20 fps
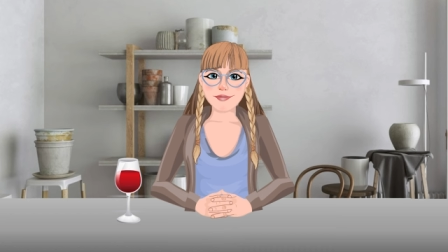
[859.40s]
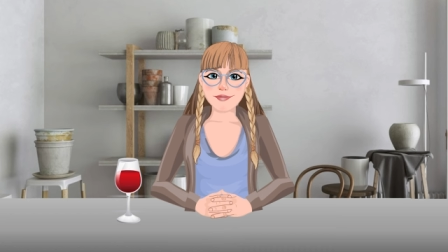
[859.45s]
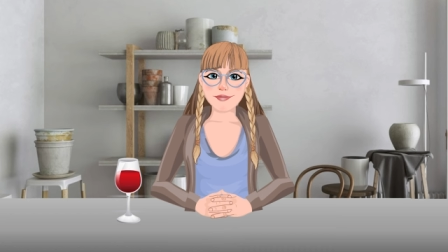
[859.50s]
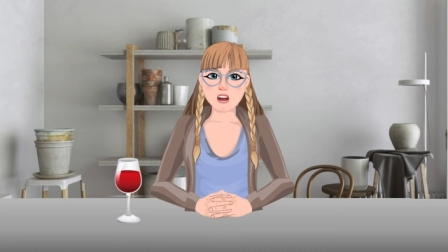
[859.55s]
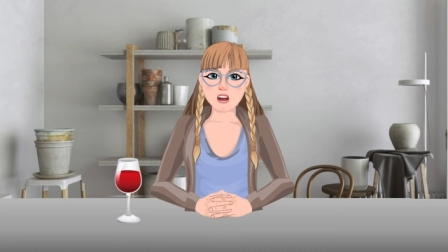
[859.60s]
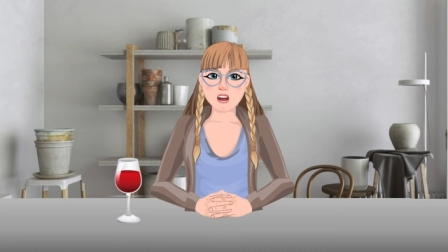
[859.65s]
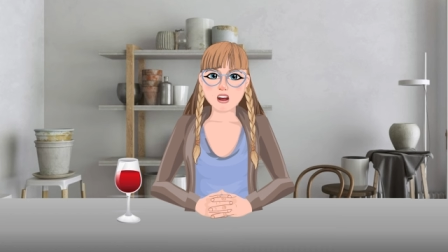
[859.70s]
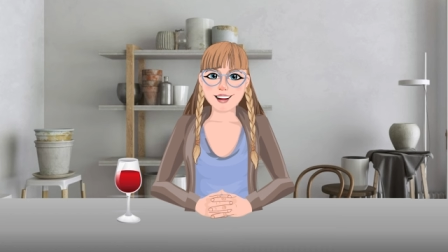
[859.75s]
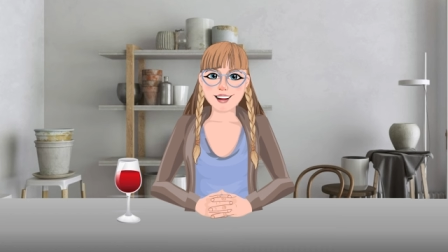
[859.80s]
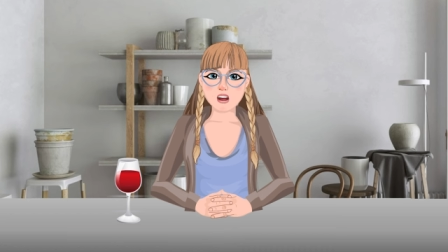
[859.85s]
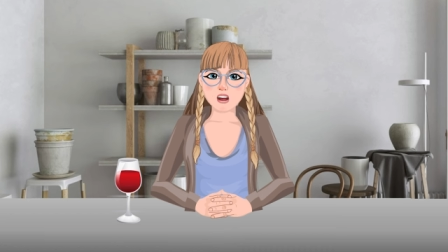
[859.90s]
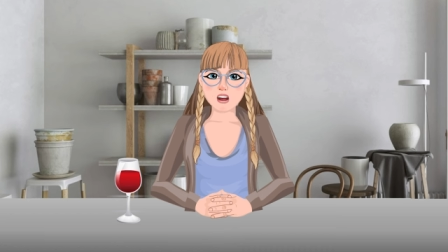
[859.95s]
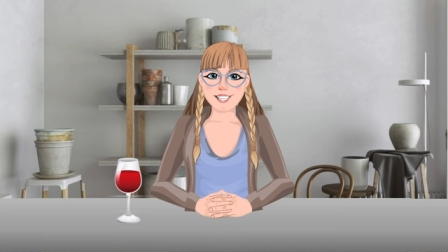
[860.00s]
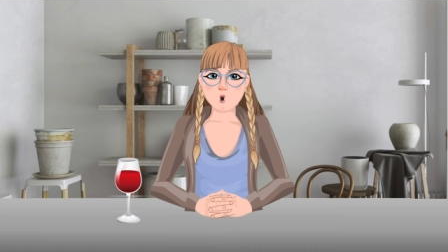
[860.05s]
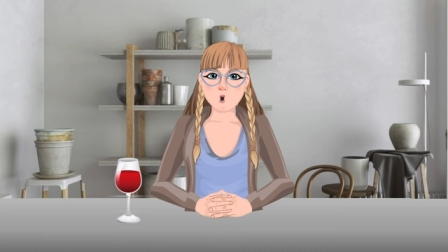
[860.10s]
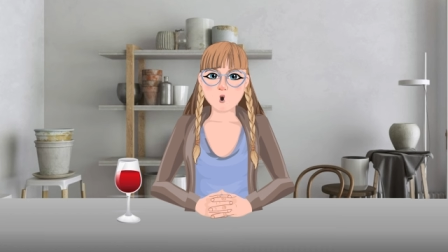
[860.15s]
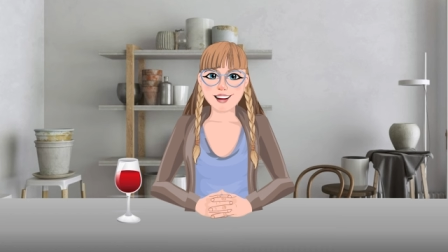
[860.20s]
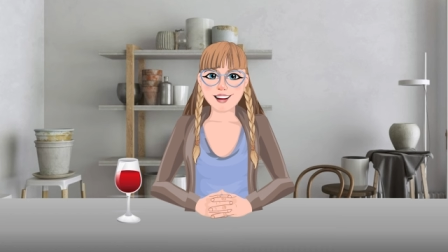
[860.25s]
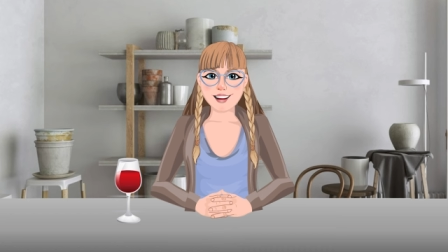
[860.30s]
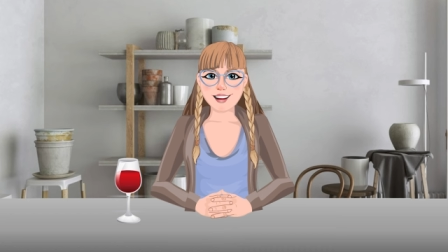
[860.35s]
It might
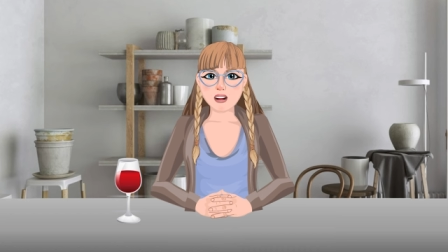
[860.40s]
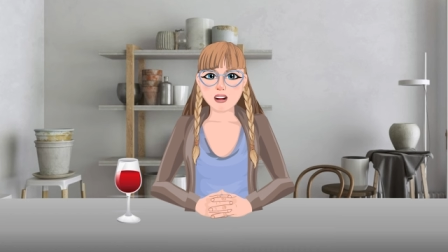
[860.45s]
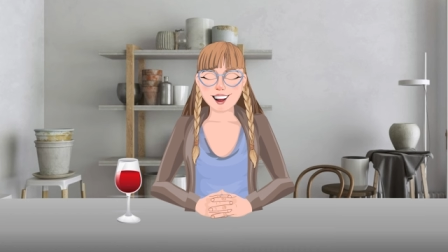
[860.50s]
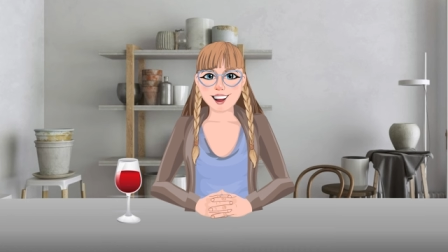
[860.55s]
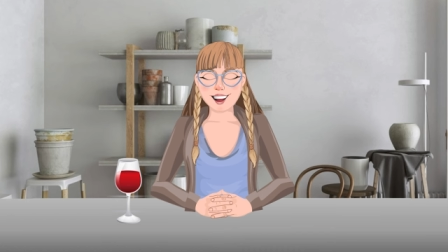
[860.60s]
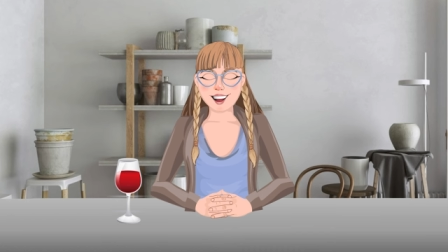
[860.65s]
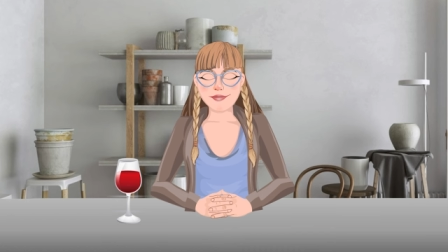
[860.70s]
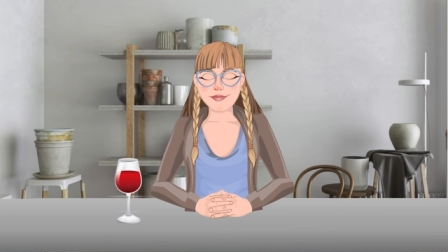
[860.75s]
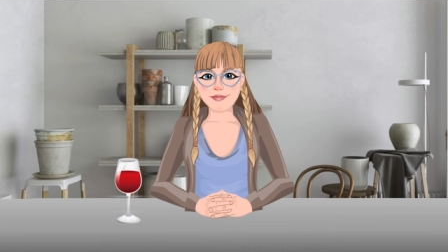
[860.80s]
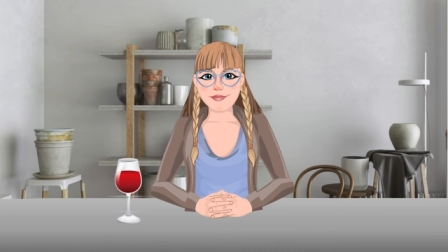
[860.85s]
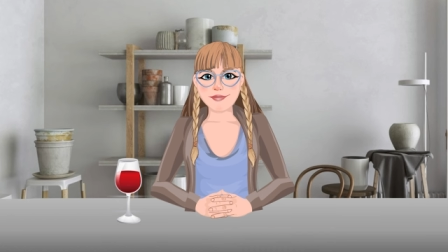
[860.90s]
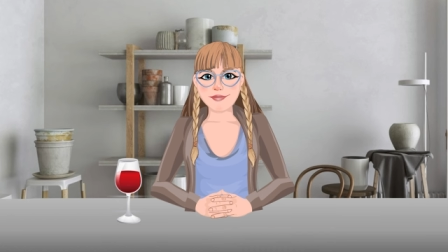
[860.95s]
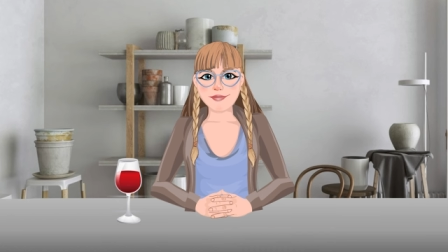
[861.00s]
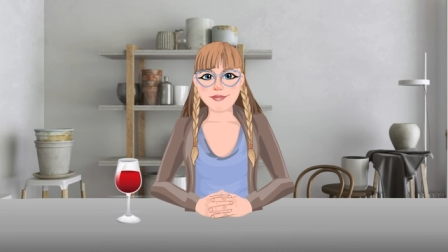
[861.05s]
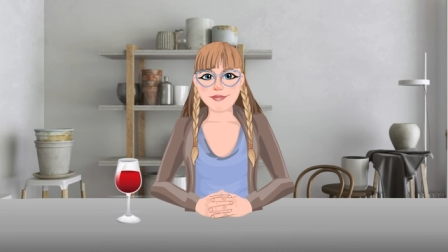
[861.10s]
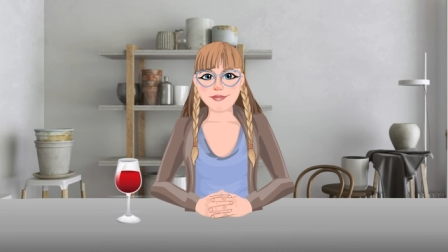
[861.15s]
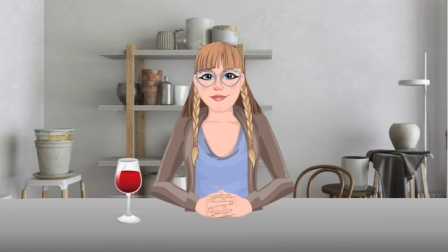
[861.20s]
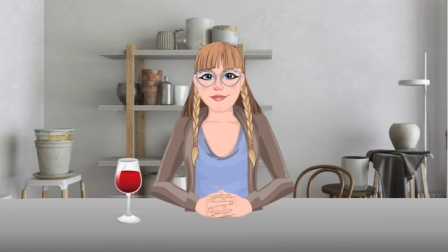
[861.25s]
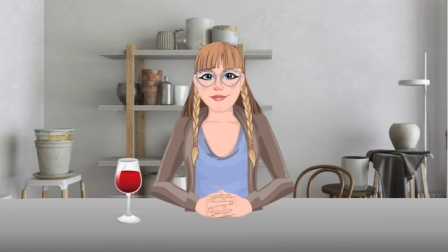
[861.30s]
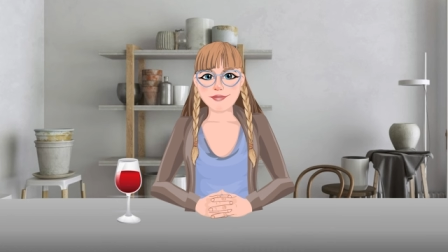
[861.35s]
definitely be like
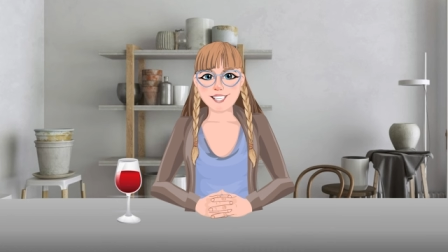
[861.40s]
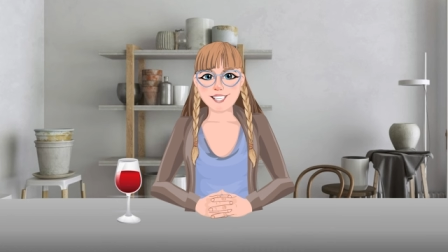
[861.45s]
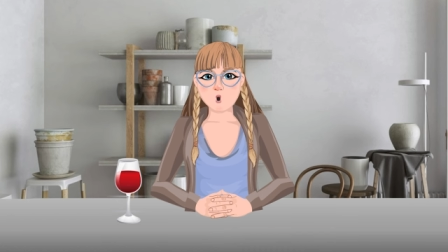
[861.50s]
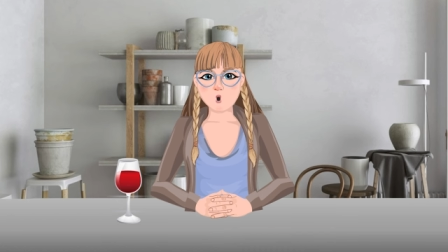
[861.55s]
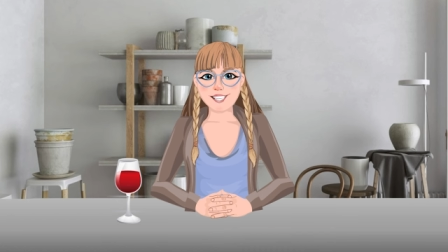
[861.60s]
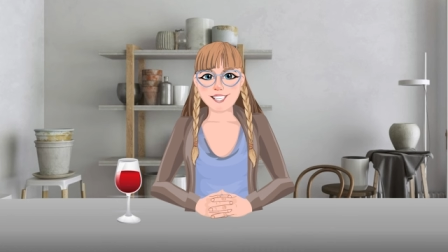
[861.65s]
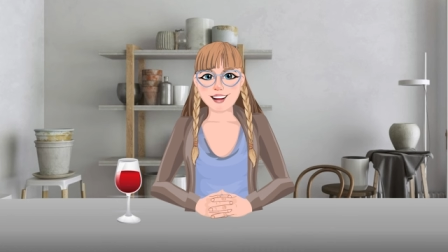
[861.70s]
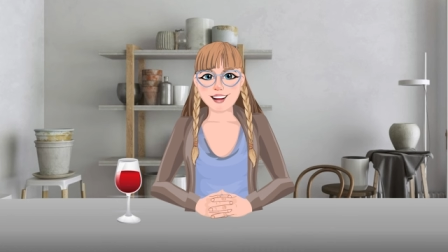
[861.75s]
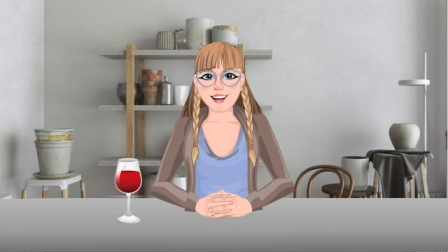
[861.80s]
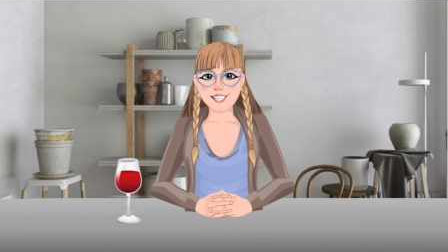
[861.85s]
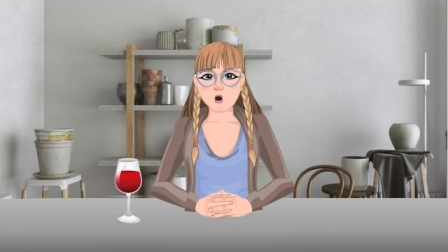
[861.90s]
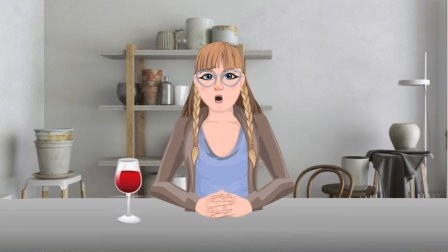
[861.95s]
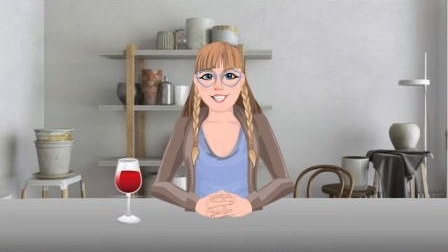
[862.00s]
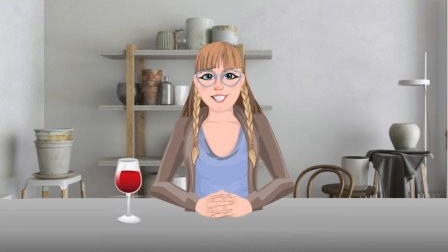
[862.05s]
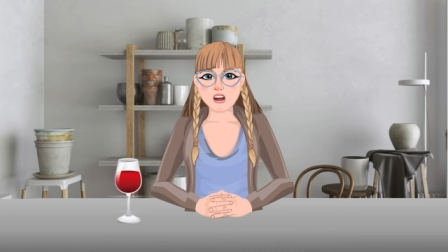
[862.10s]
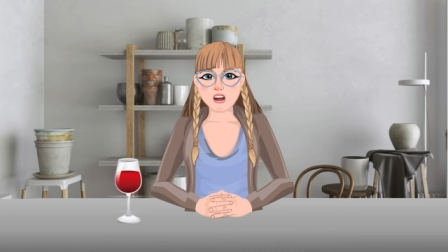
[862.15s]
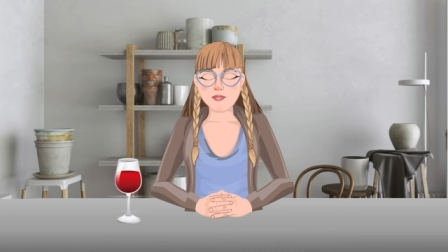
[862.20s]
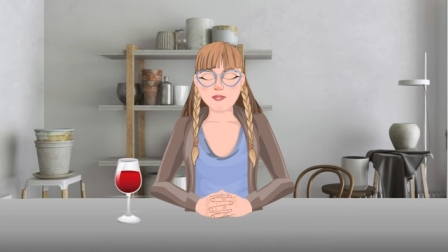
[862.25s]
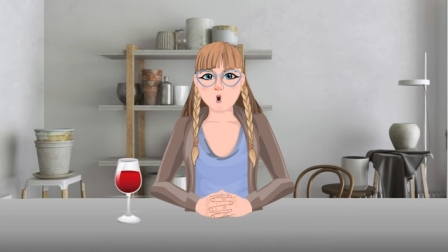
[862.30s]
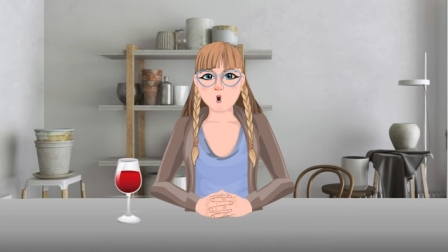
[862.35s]
too sweet for
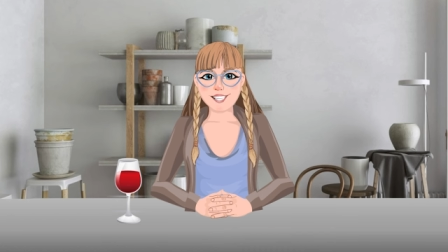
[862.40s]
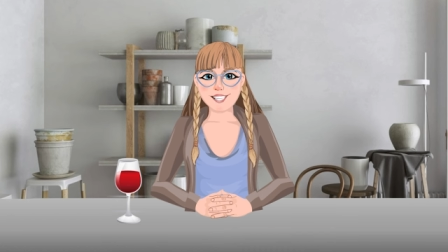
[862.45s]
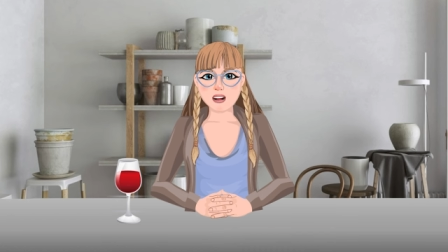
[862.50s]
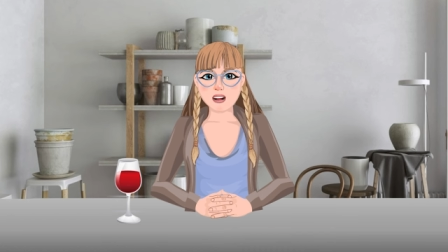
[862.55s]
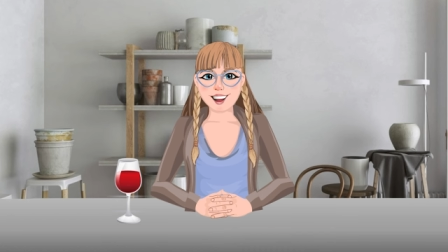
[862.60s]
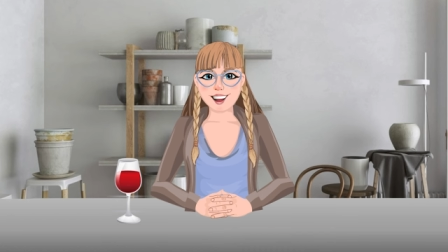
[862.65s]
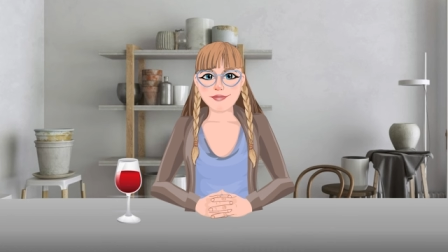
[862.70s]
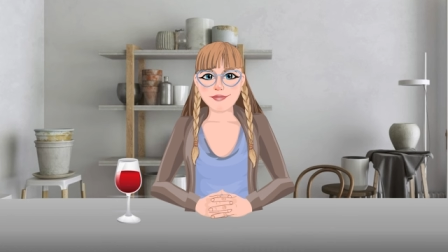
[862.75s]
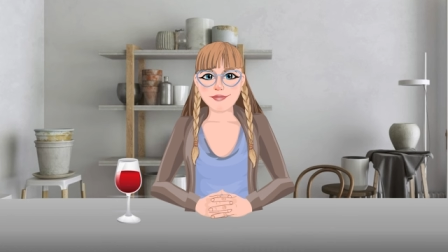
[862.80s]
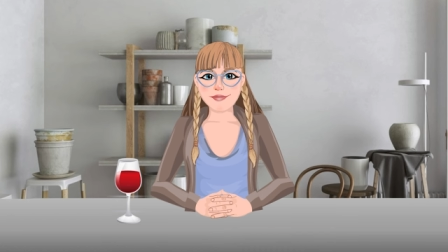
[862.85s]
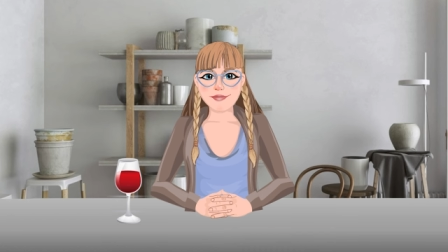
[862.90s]
some people, but